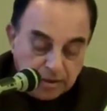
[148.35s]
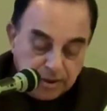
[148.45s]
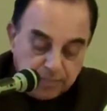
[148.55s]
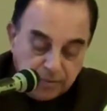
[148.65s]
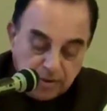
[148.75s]

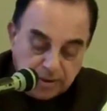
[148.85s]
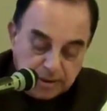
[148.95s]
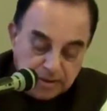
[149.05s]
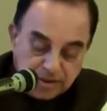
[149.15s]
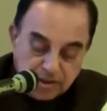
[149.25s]
The
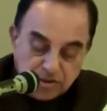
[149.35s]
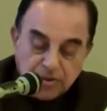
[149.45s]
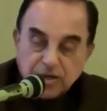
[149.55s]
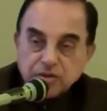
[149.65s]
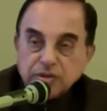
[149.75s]
political
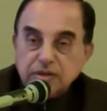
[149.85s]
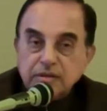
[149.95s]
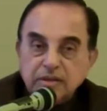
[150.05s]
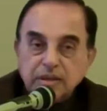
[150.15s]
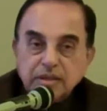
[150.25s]

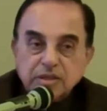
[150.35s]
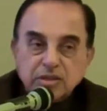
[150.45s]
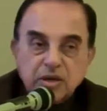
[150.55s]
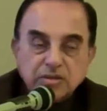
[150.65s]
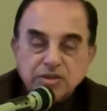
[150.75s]
situation is
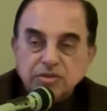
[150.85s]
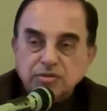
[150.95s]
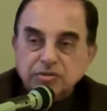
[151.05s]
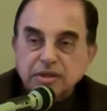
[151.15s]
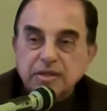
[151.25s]

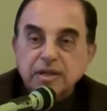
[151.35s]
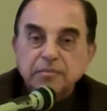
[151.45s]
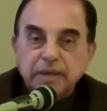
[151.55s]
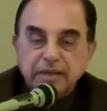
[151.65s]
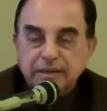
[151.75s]
constituted
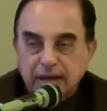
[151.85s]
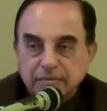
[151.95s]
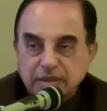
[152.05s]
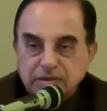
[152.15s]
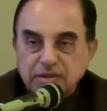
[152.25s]
in many
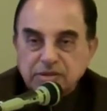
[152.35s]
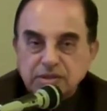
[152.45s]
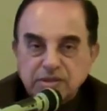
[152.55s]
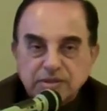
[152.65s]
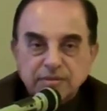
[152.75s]

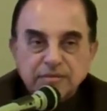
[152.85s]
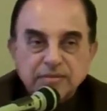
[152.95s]
dimensions.